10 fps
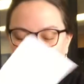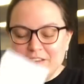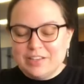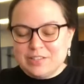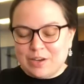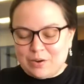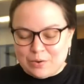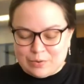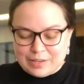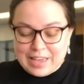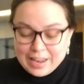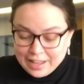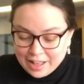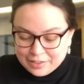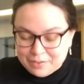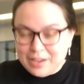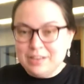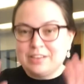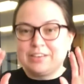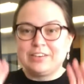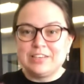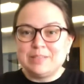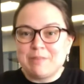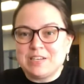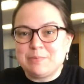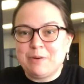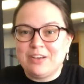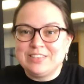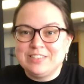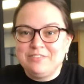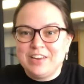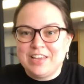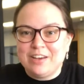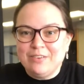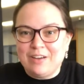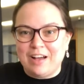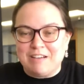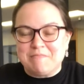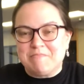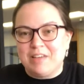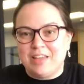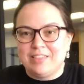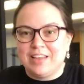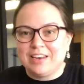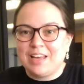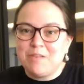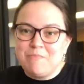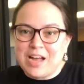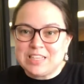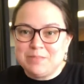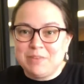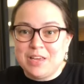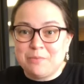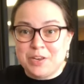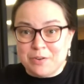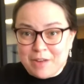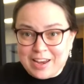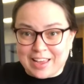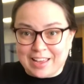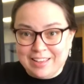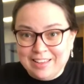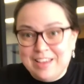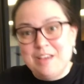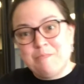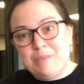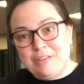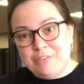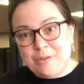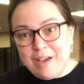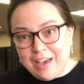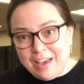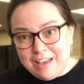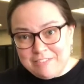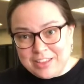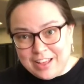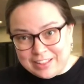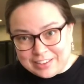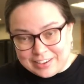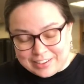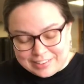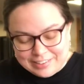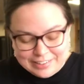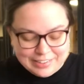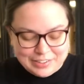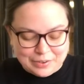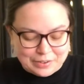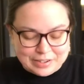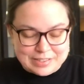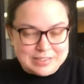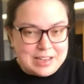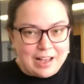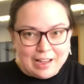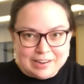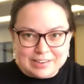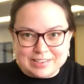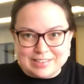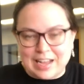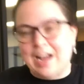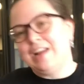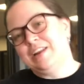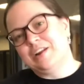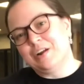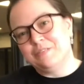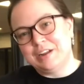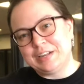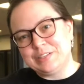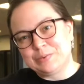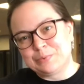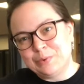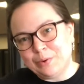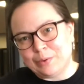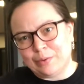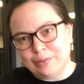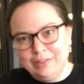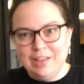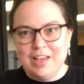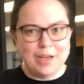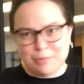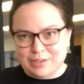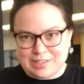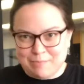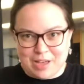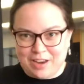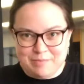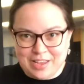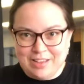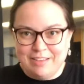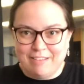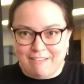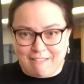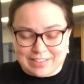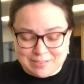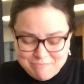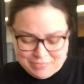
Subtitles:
So get coloring, good spot to pause the video, and then come back to me when you're ready. But if you have colored your entire design and are ready to roll, and we're a step ahead of me, awesome,